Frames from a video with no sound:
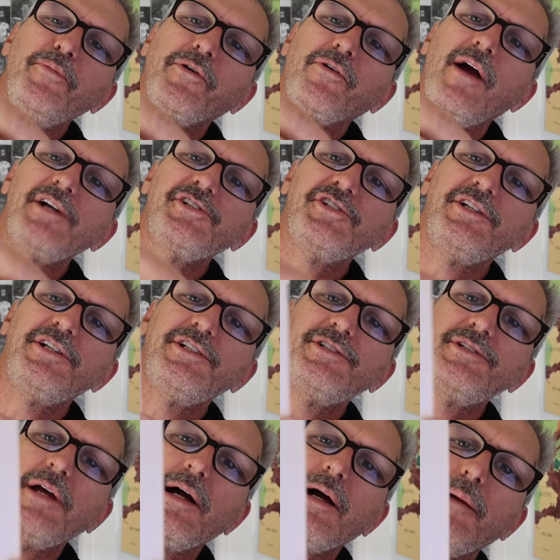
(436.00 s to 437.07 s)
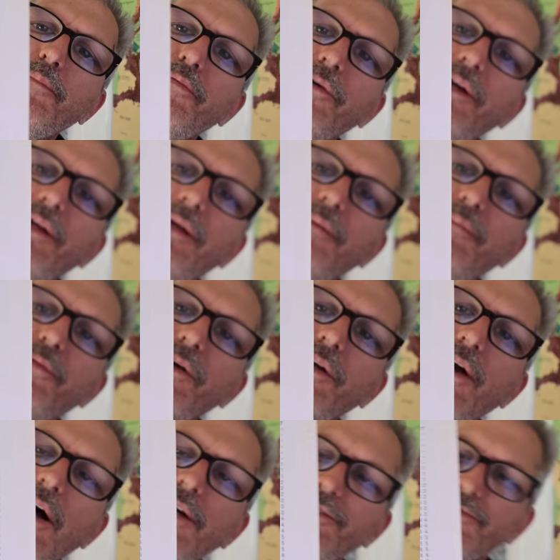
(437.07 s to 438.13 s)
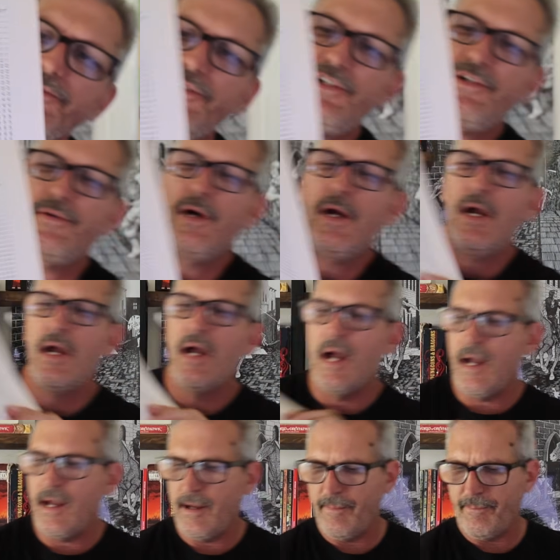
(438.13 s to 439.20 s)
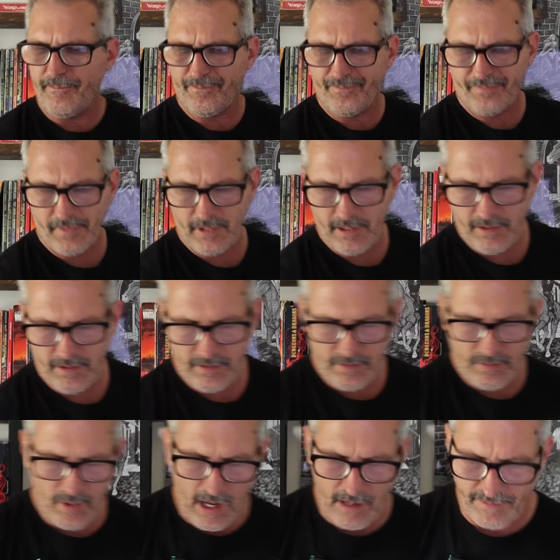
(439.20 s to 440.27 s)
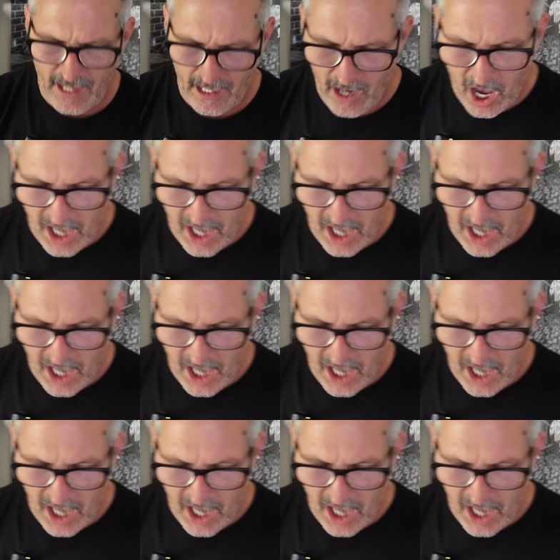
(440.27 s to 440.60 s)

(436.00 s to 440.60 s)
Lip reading: progression is pretty awesome too. Well, not